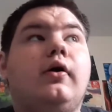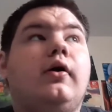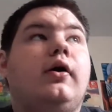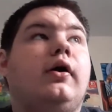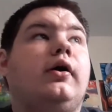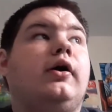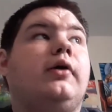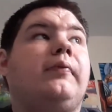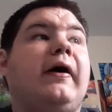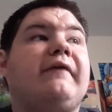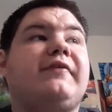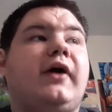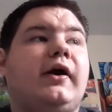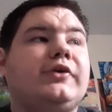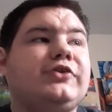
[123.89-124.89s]
I've
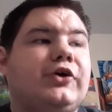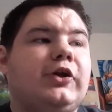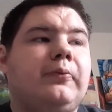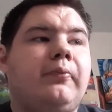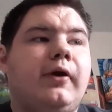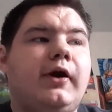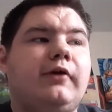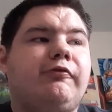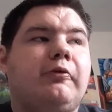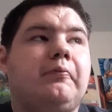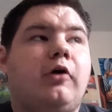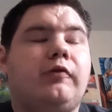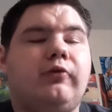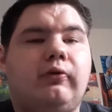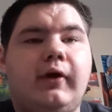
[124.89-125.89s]
kind of taken a break from
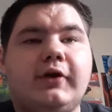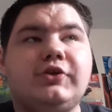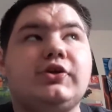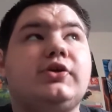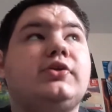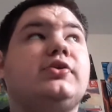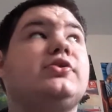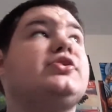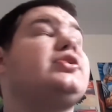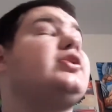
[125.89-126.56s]
Marvel Legends.